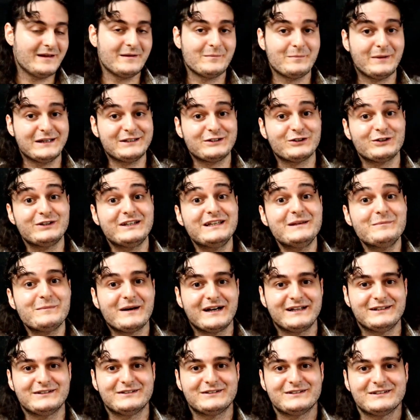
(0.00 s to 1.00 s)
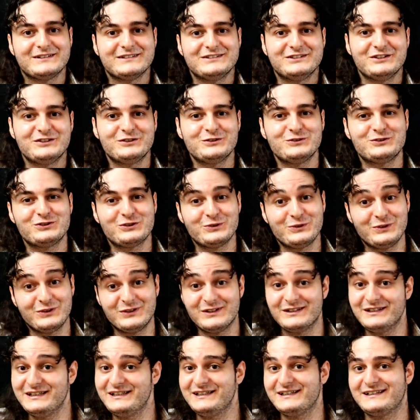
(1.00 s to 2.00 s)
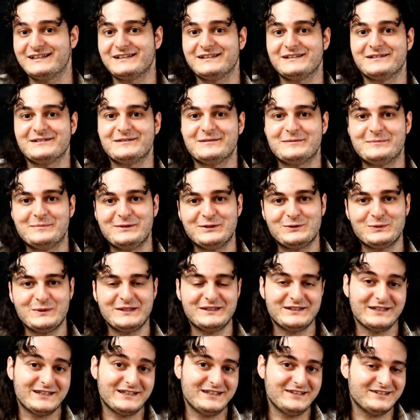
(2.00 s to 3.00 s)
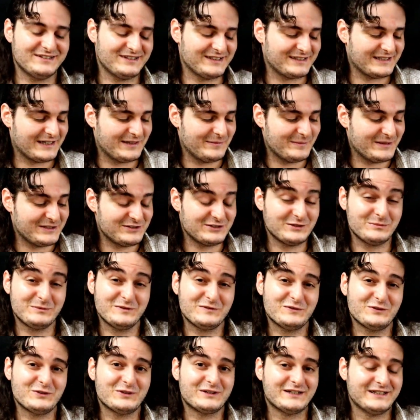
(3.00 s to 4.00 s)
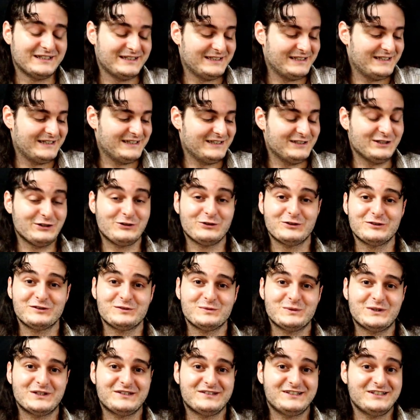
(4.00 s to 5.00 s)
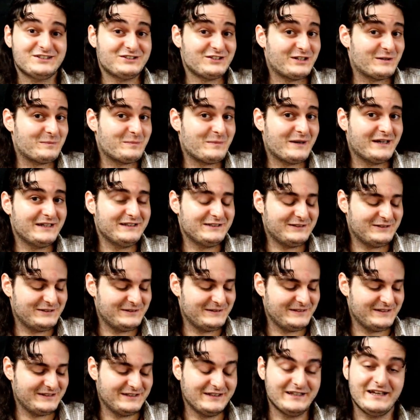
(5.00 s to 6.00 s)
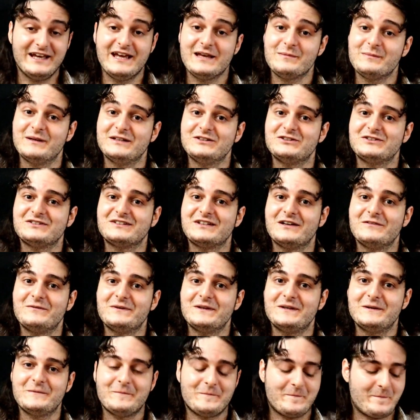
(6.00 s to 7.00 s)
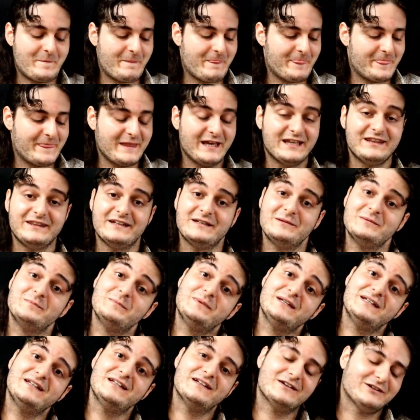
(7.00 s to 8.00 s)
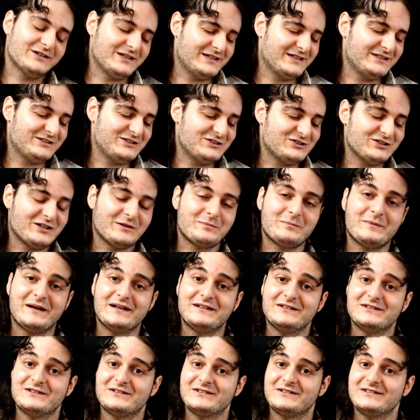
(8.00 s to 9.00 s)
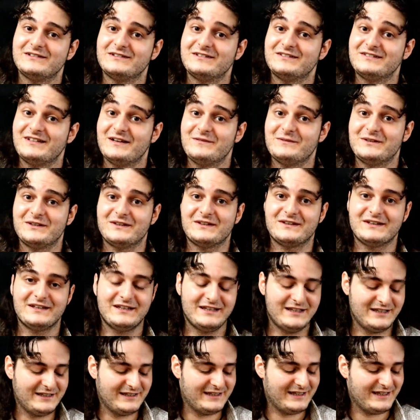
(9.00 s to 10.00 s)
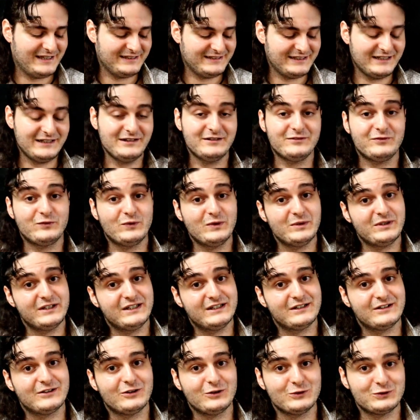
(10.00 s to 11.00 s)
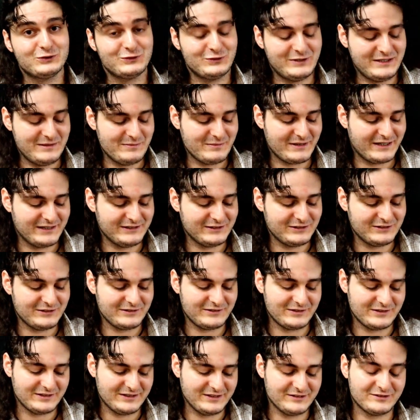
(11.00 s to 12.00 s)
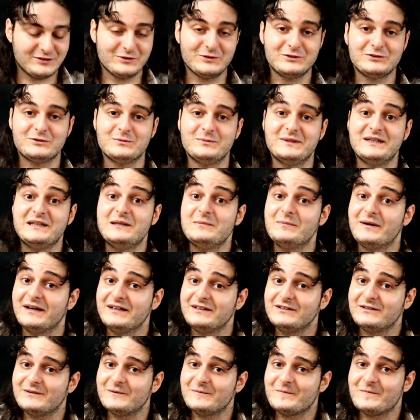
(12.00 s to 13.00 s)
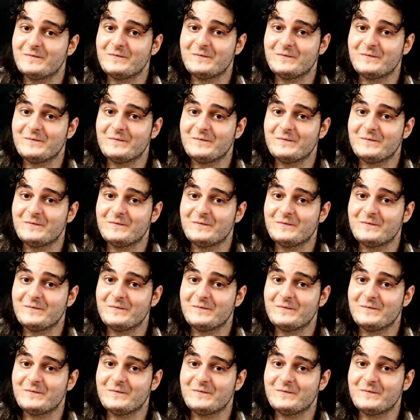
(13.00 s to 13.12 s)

but on E minor, just to show you the link between the keys that I mentioned before. The chords were C sharp minor, A major 7, and then G sharp minor 7. And then if we go to E minor, it's going to be E minor,